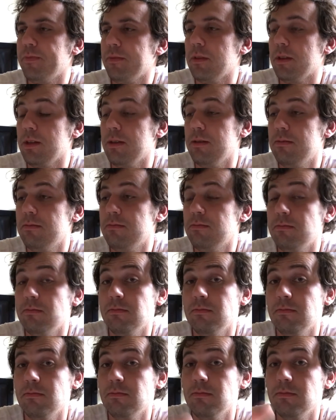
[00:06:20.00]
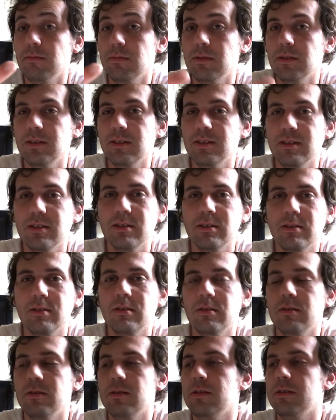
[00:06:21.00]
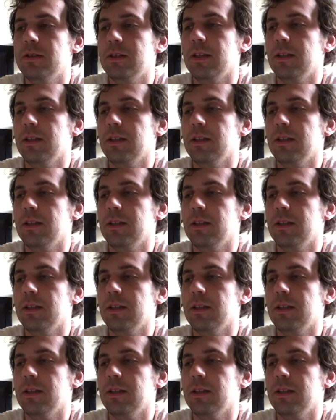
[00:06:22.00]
Nobody speaks.